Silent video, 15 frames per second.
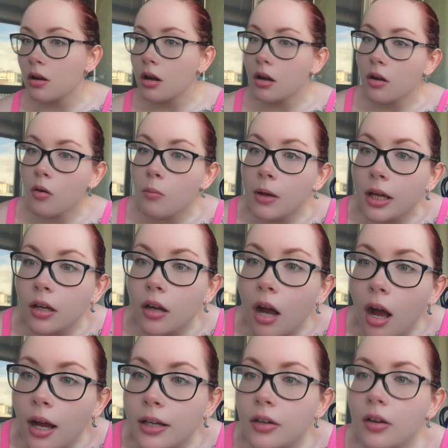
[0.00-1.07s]
Oh my
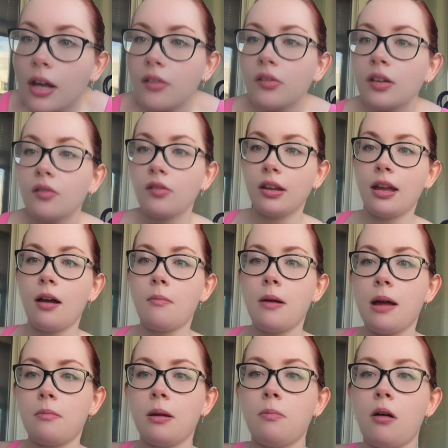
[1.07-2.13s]
god, you guys can see how
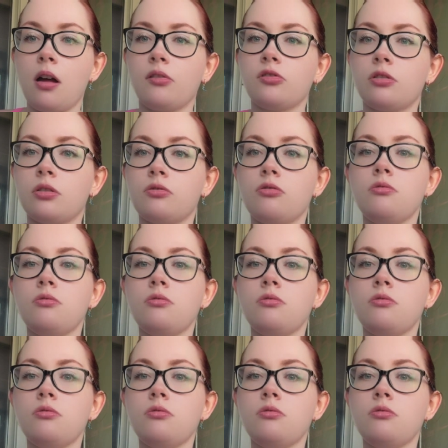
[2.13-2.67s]
bad my posture is.